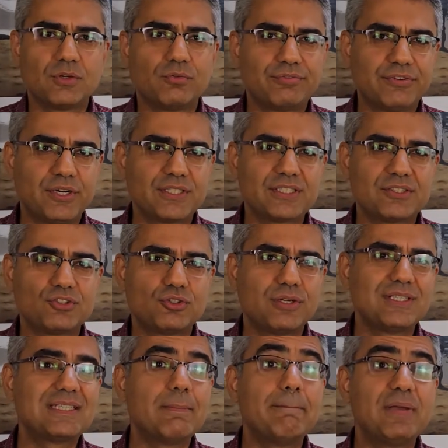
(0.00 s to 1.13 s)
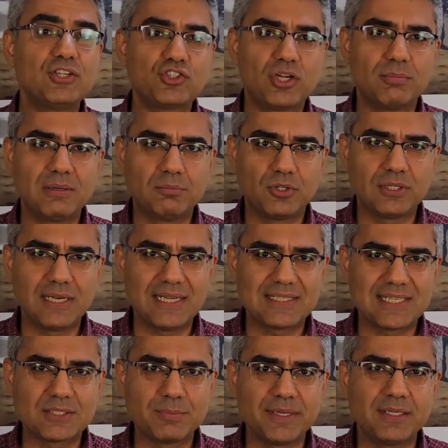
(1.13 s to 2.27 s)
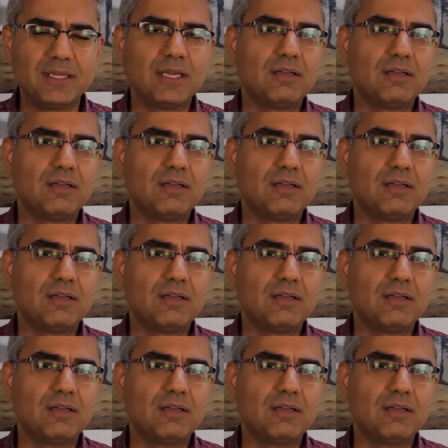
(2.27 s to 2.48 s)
First, there is the measurement model assessment,